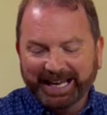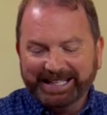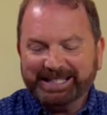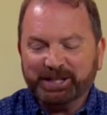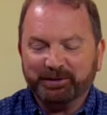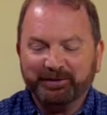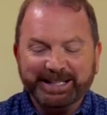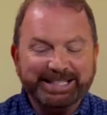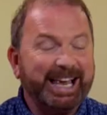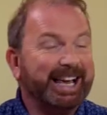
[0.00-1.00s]
Such a
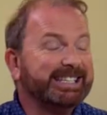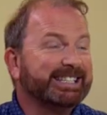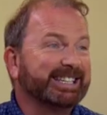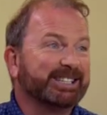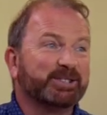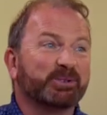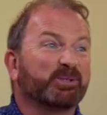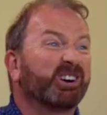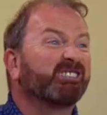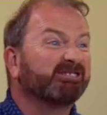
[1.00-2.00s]
fantastic tool,
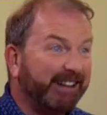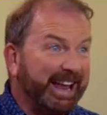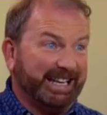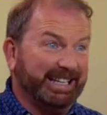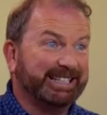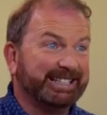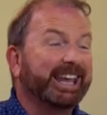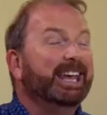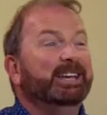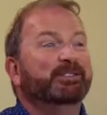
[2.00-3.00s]
great
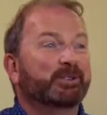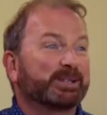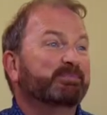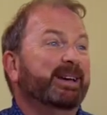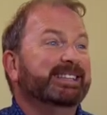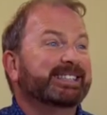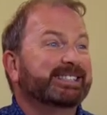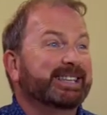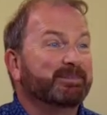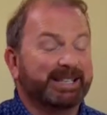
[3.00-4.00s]
if your space is
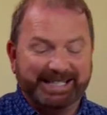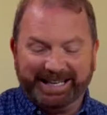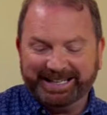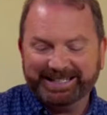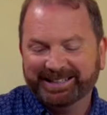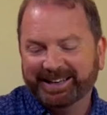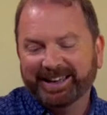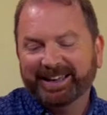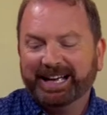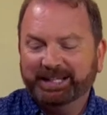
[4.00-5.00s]
limited
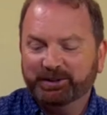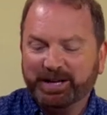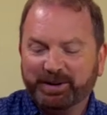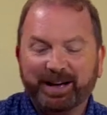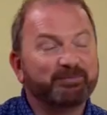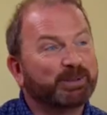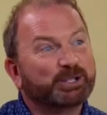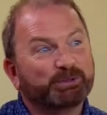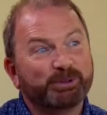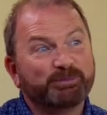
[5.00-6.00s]
and you don't have
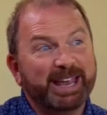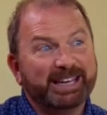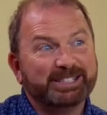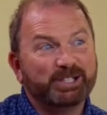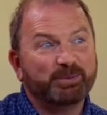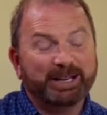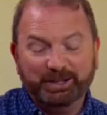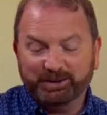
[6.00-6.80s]
much room next to you when you